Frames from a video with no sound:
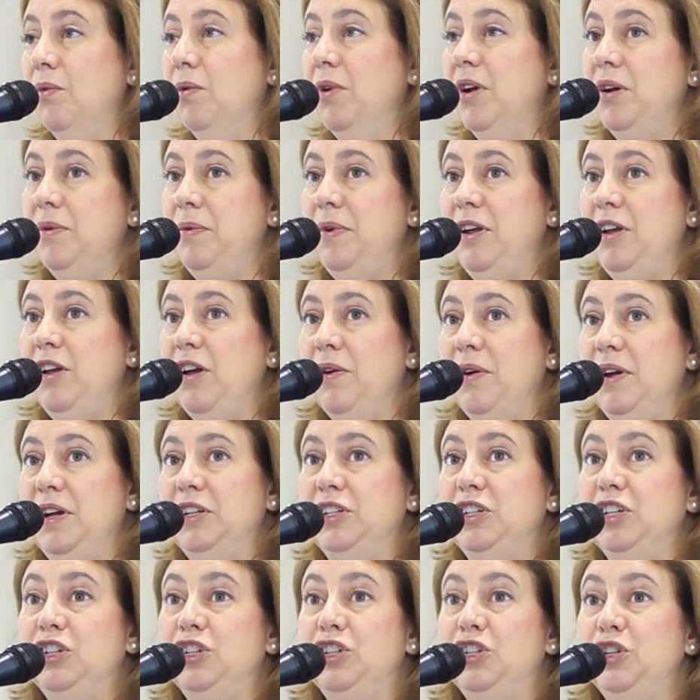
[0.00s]
What are we
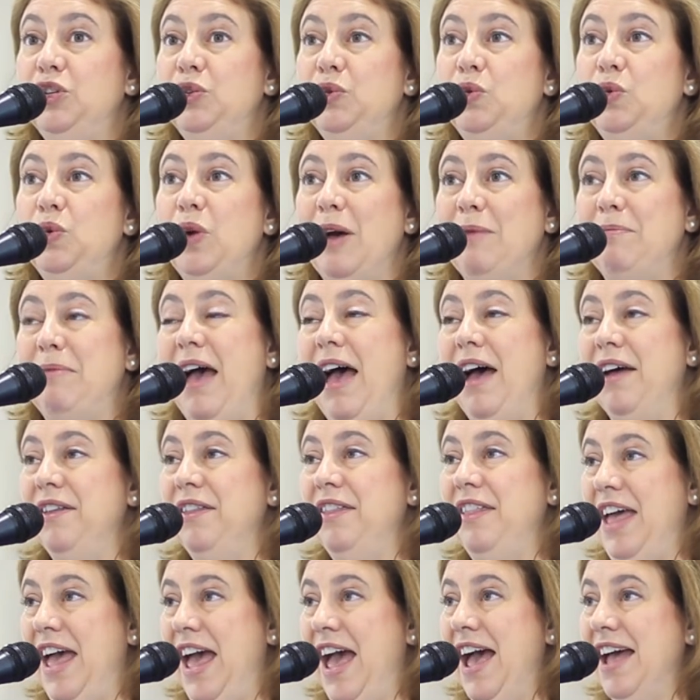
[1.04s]
going to do
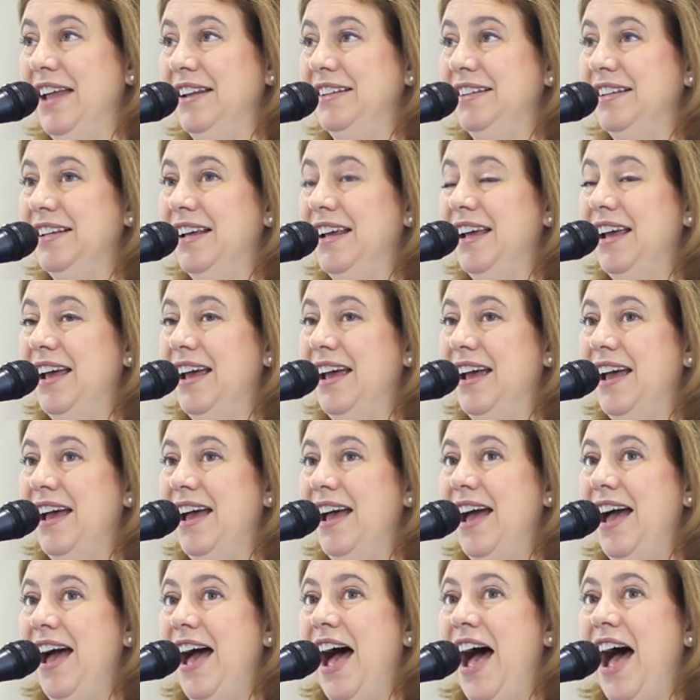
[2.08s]
about that?
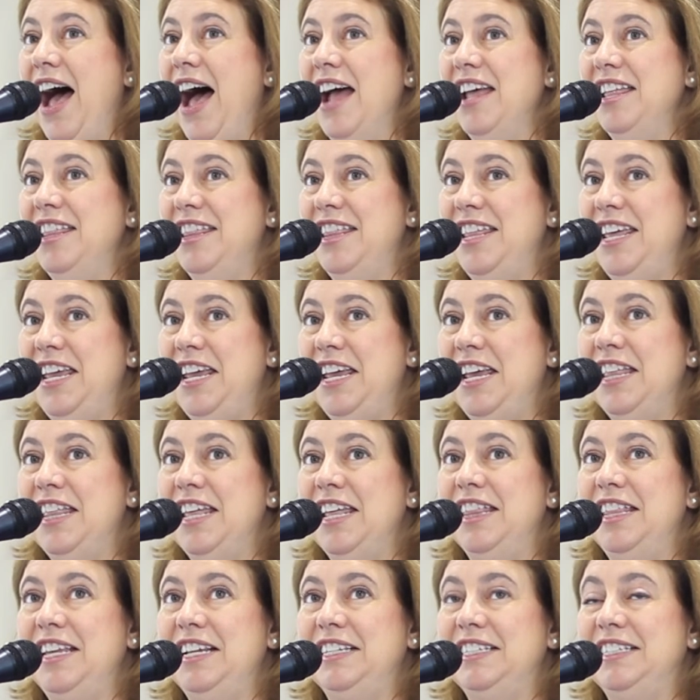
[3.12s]
I think
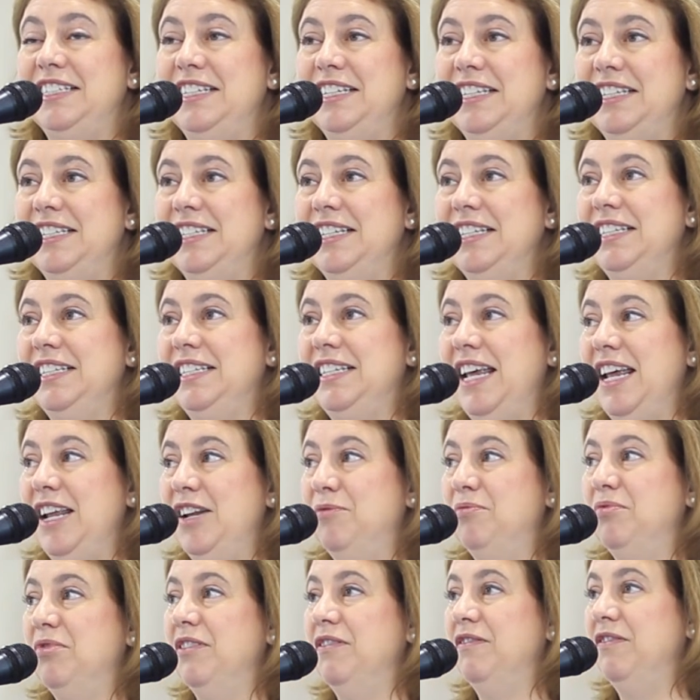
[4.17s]
that these distance
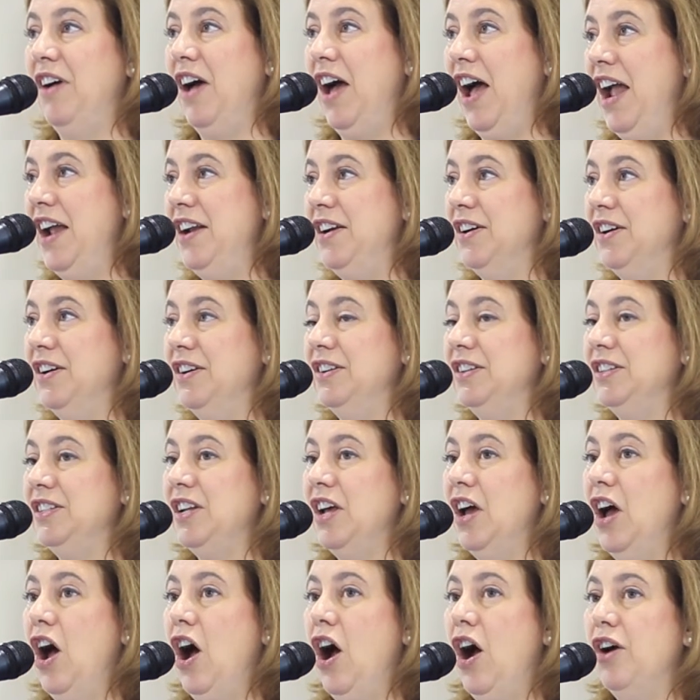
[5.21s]
ed
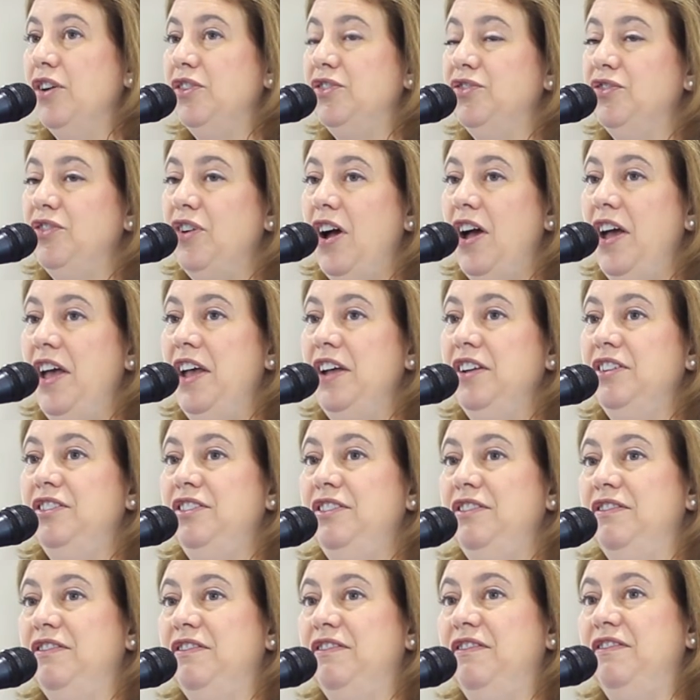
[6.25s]
providers are trying
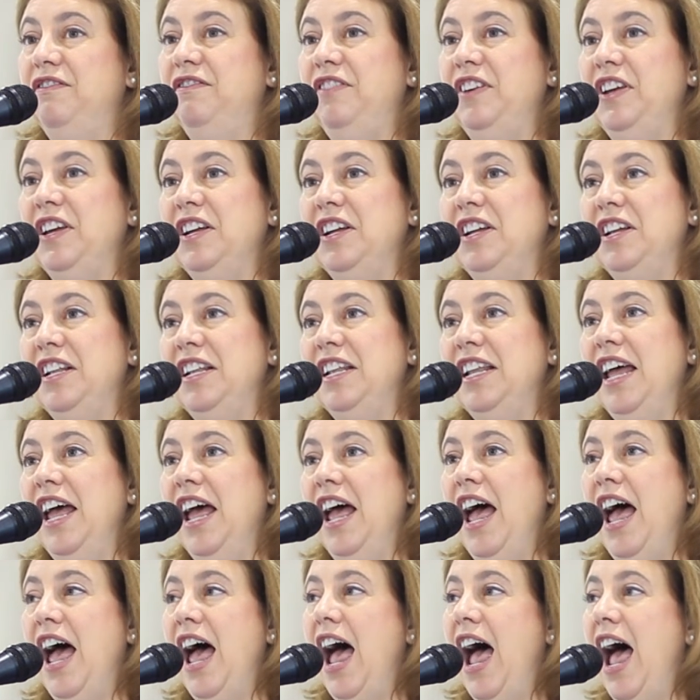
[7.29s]
to fill
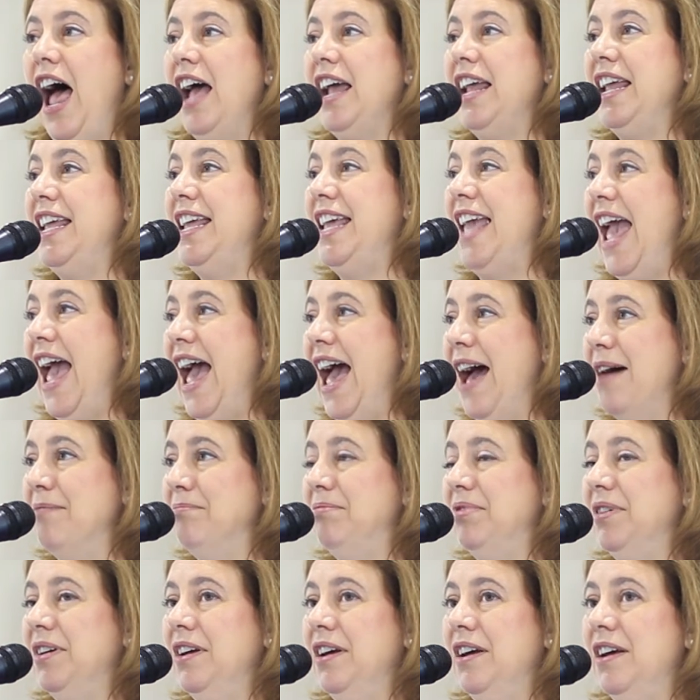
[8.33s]
a
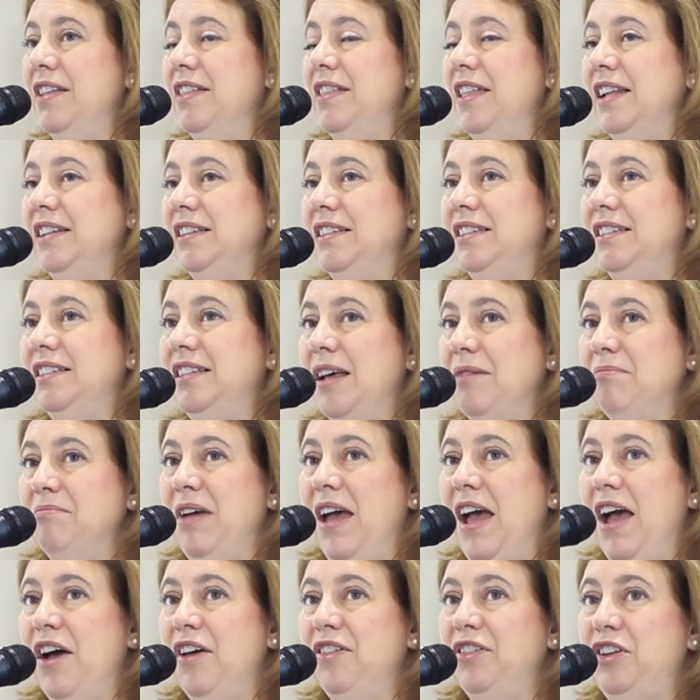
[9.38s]
gap that
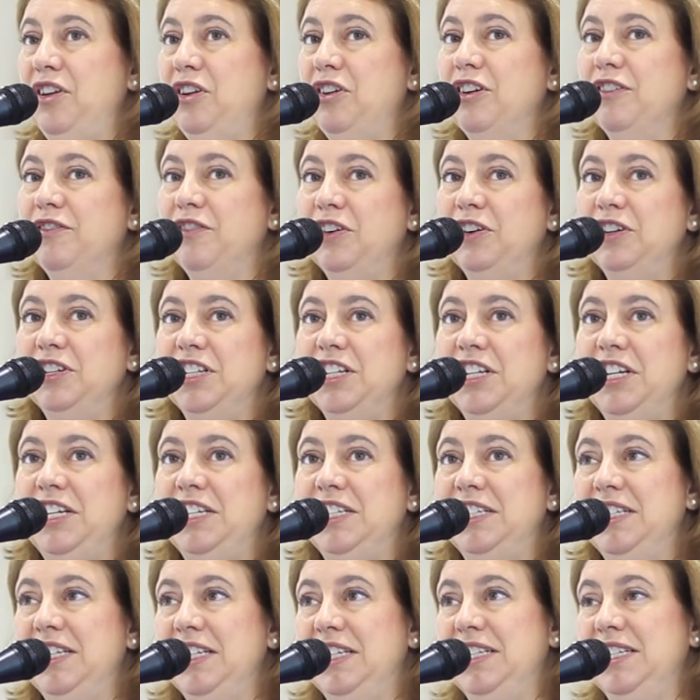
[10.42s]
somehow the
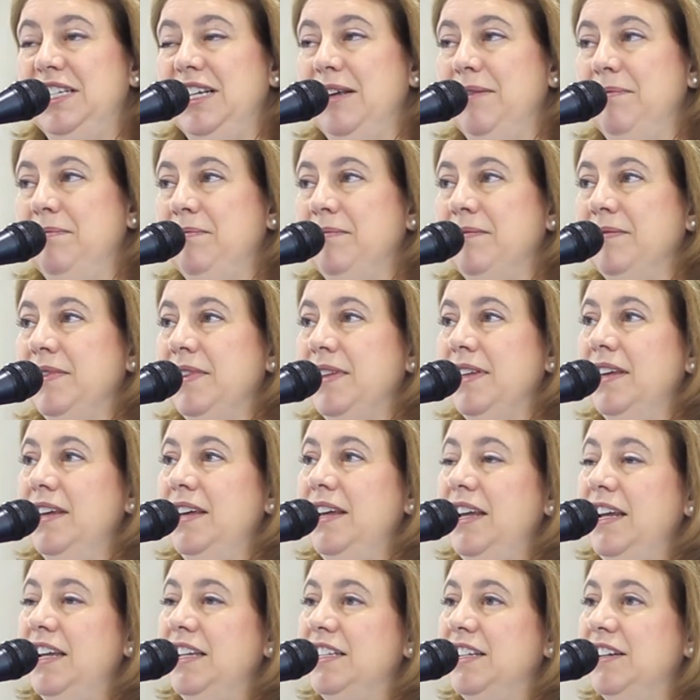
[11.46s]
university system
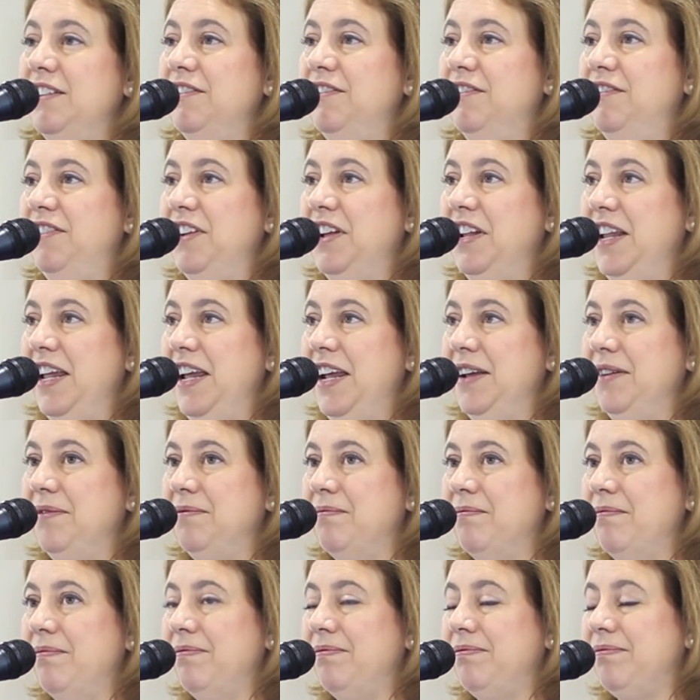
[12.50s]
isn't filling.